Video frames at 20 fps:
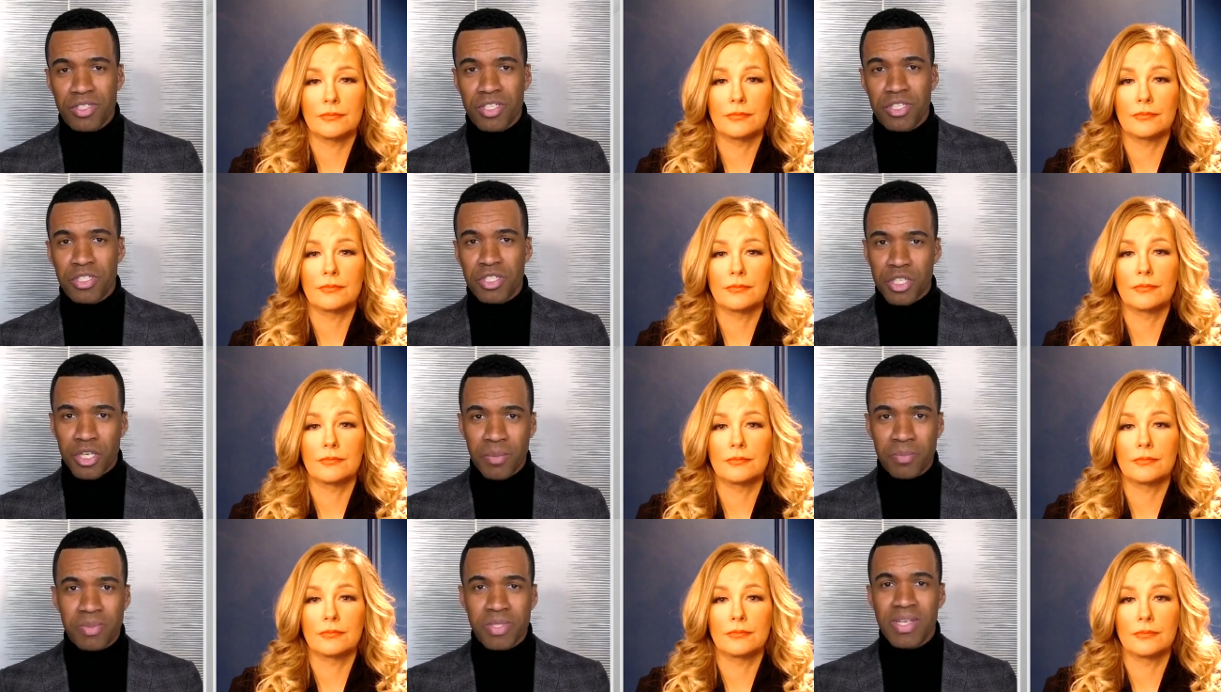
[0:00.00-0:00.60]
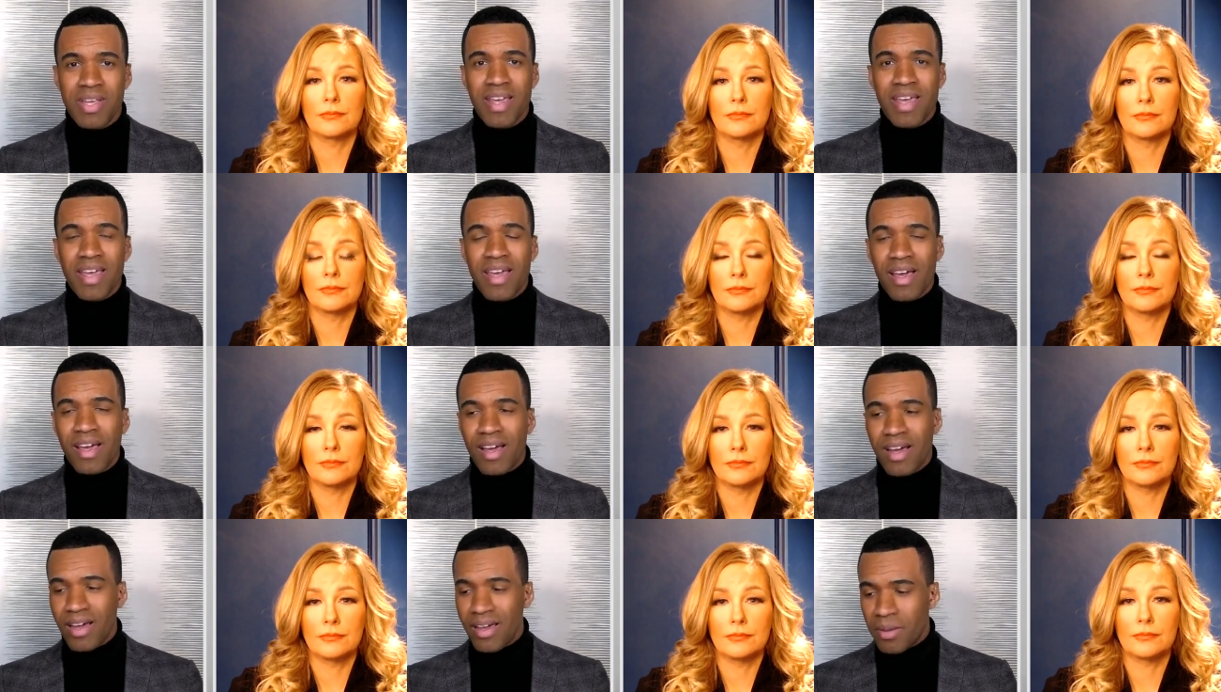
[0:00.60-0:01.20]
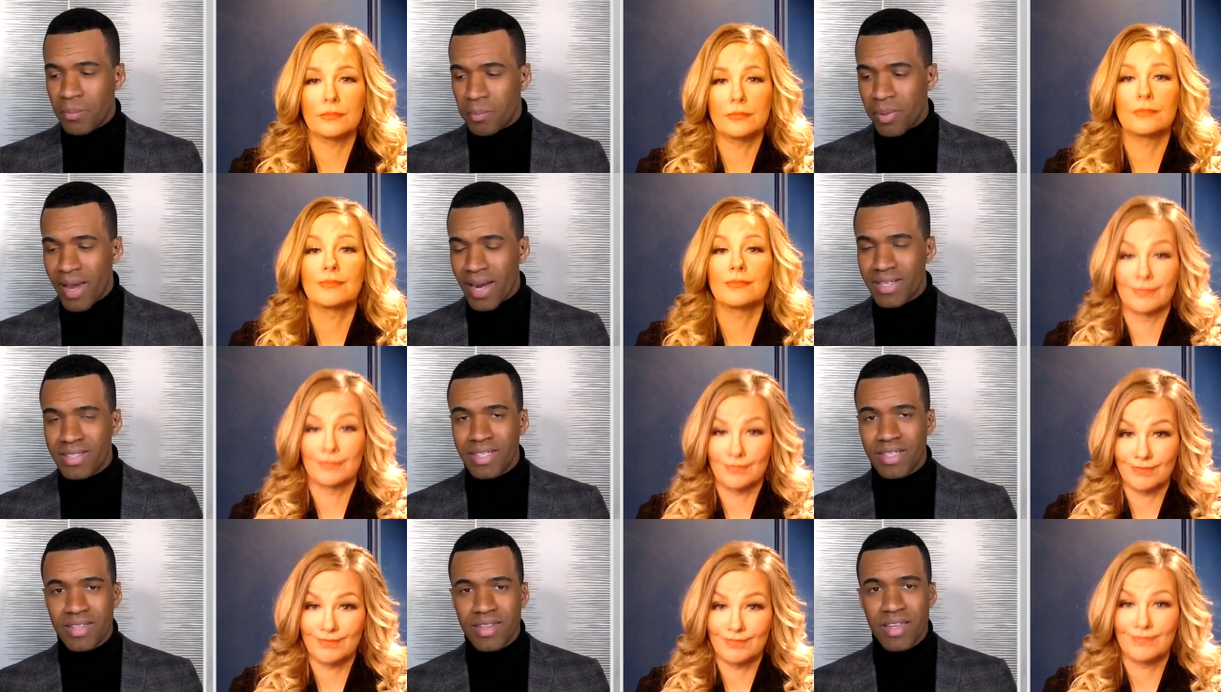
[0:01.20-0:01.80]
Speaker 1: to chips uh,
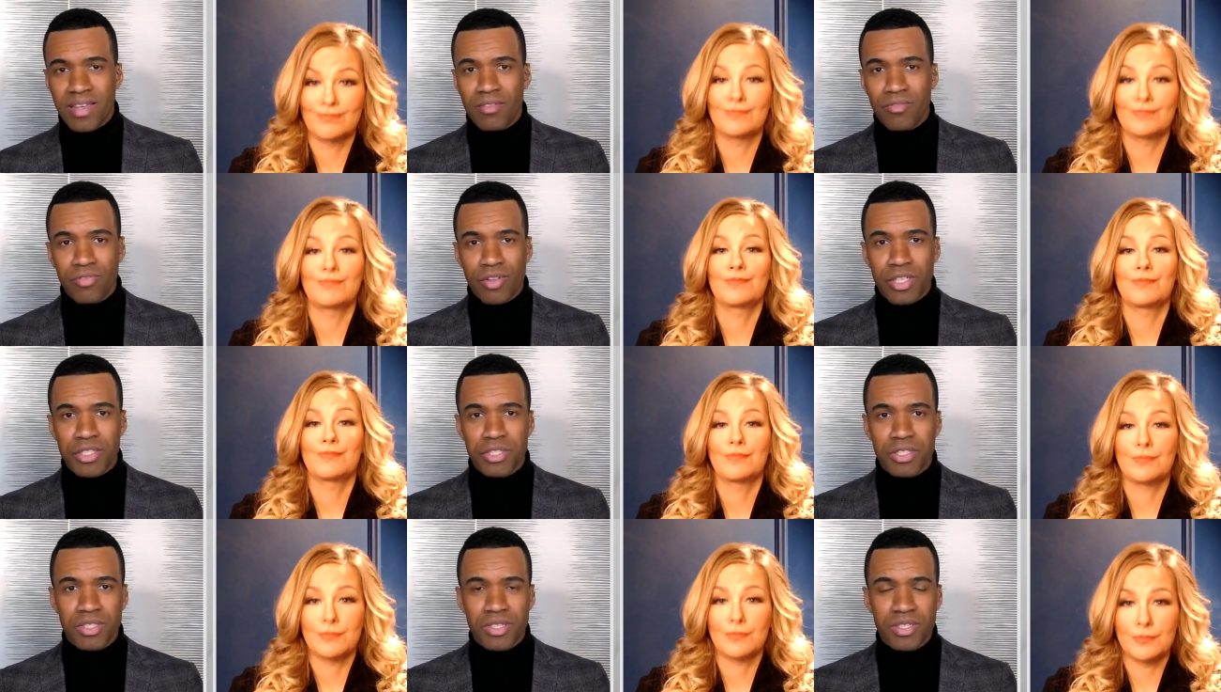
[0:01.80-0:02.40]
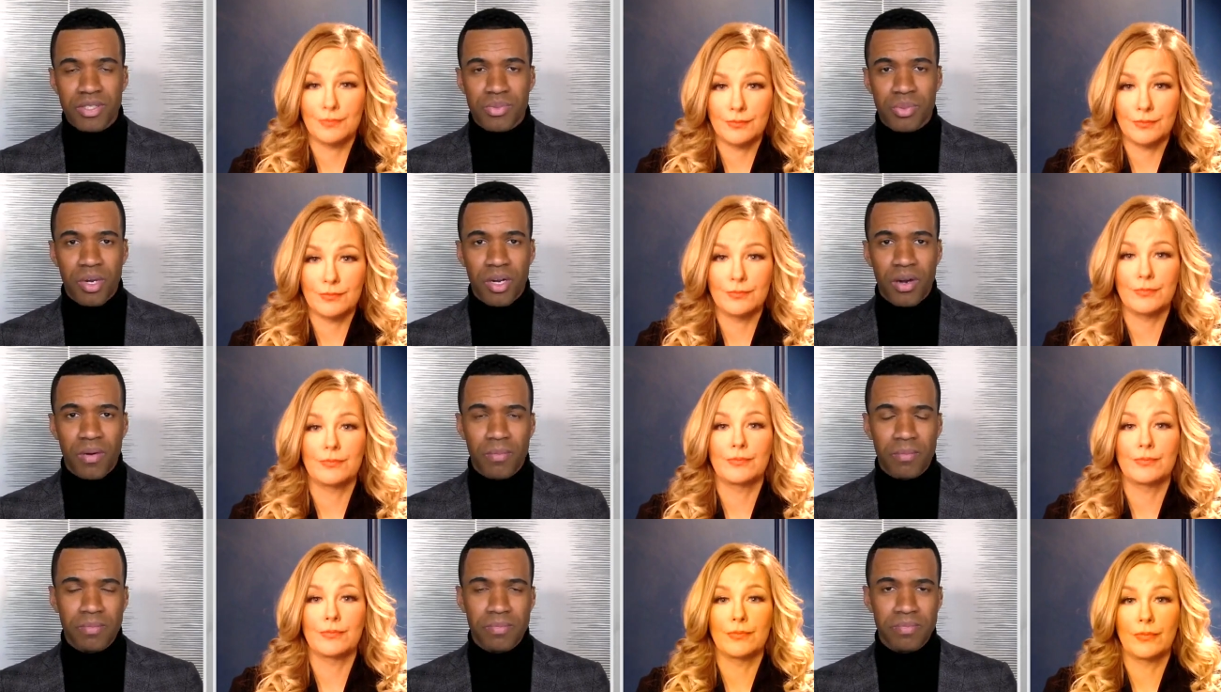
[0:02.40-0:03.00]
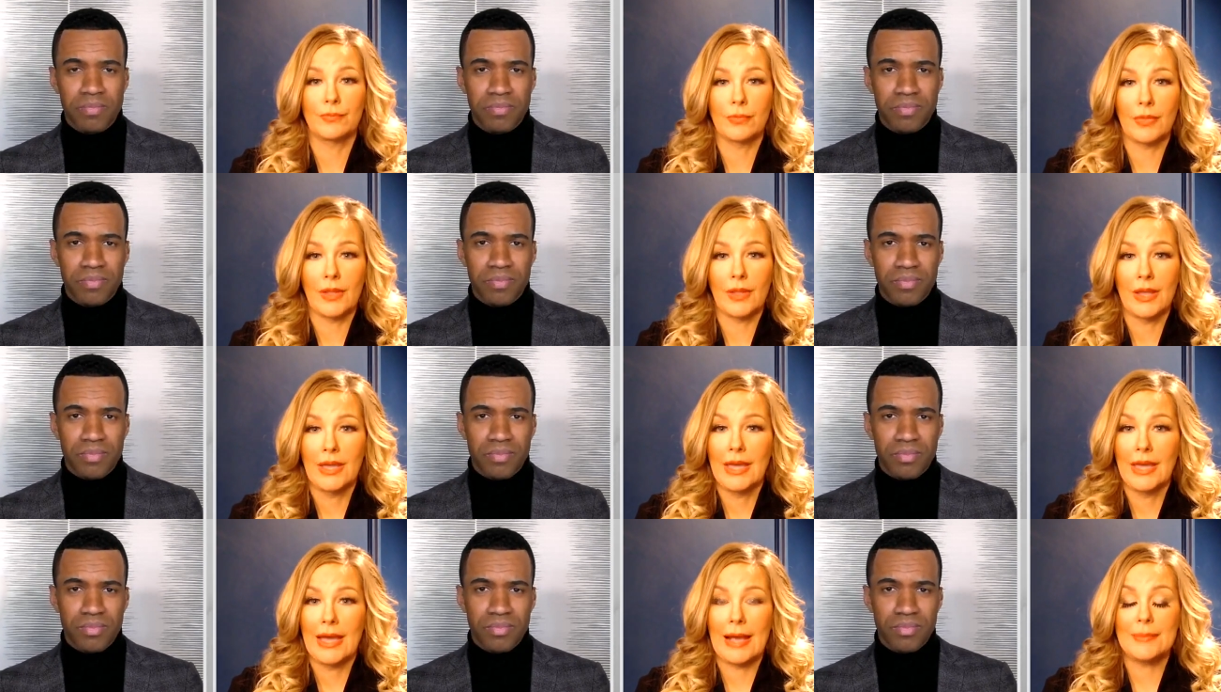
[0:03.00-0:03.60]
impacting the inflation as well?
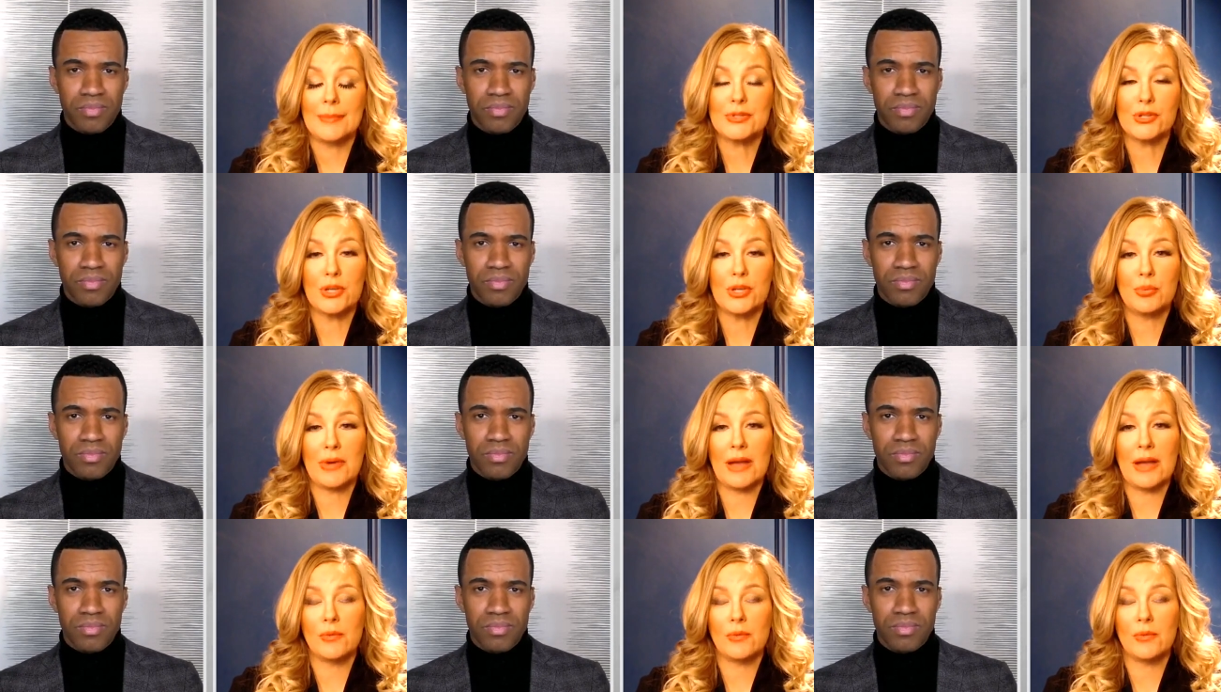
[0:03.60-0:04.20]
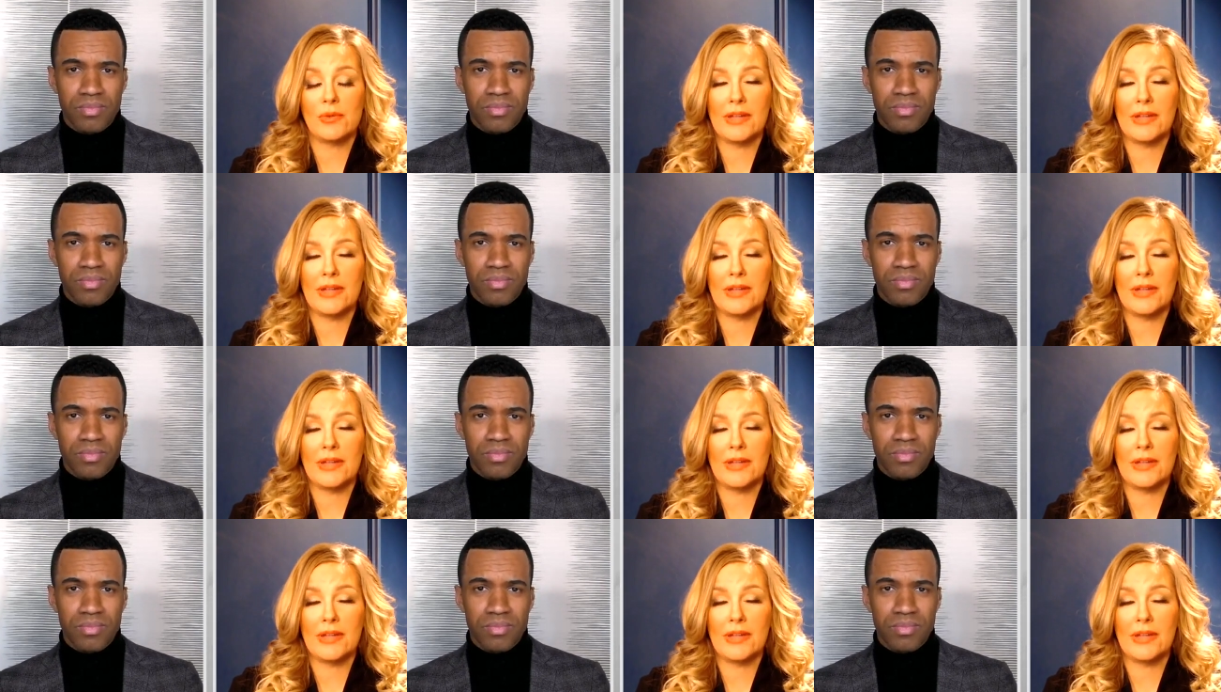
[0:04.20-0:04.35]
Speaker 2: Absolutely, Brad.